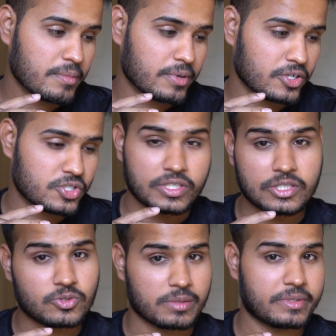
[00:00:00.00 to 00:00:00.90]
because you need
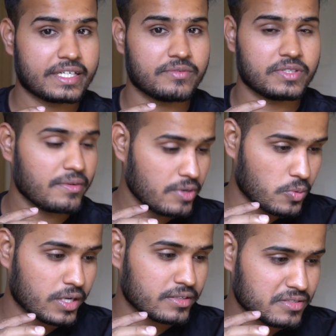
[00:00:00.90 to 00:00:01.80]
to communicate with
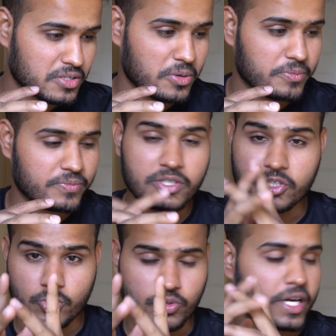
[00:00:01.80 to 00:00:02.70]
everyone. So
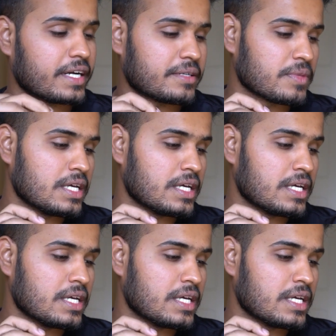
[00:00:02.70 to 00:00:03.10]
do that.